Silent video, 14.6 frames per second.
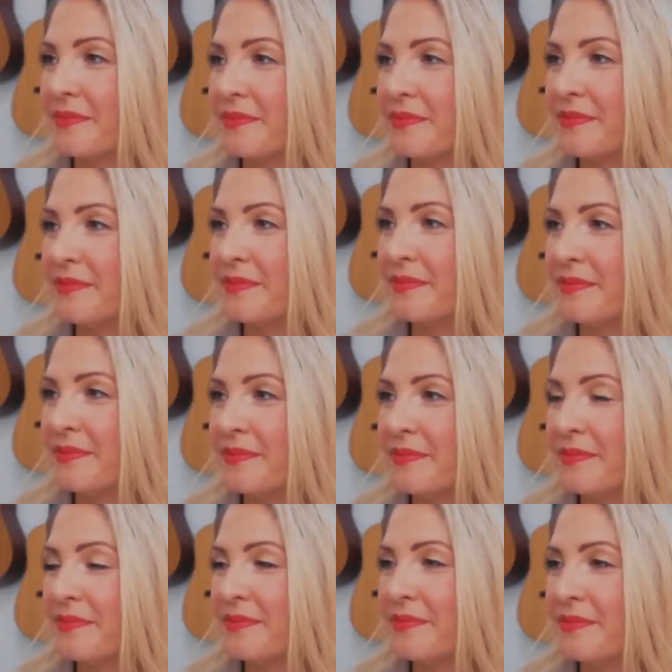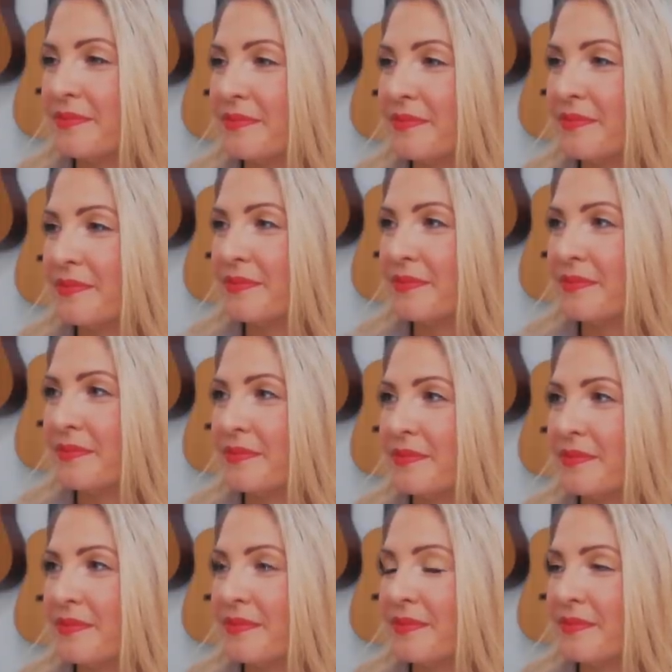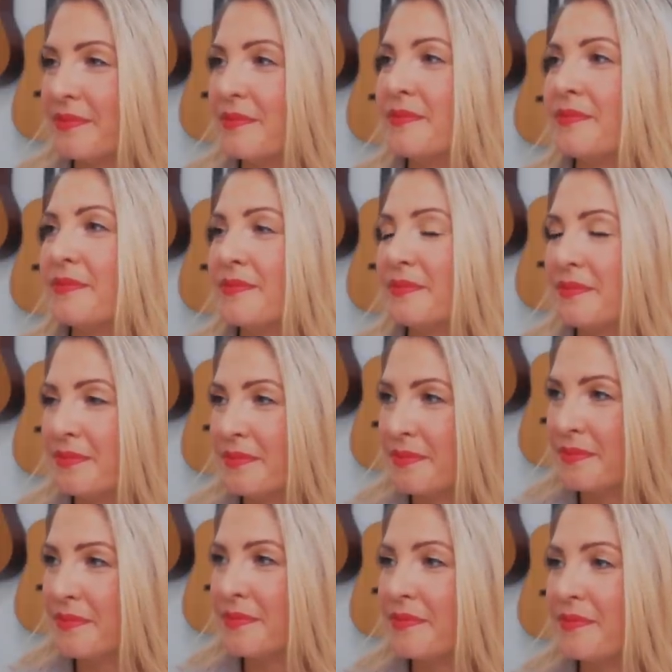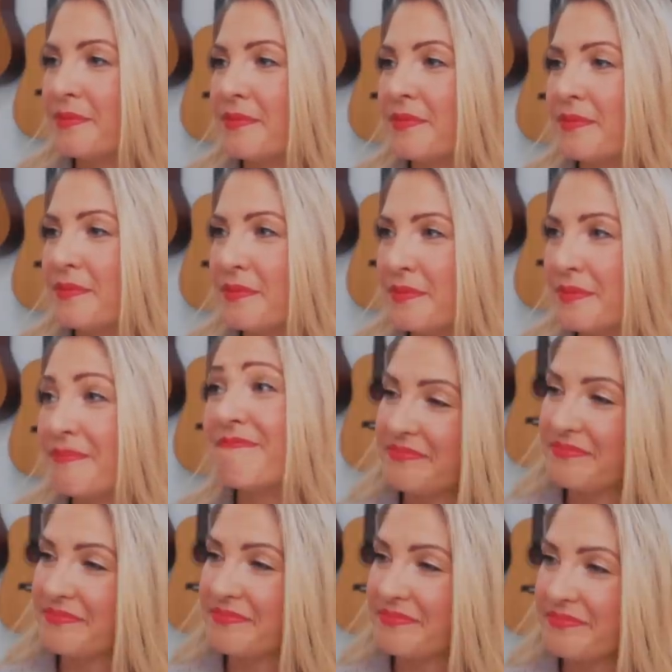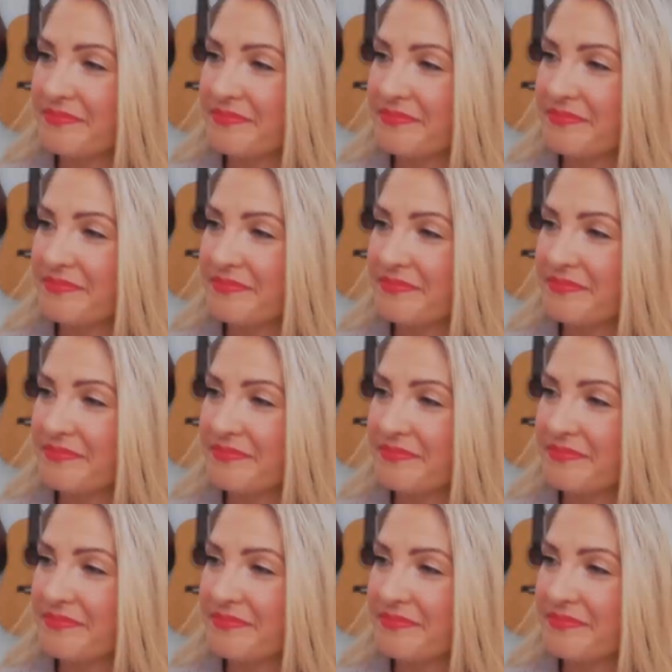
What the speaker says: The person shown says nothing.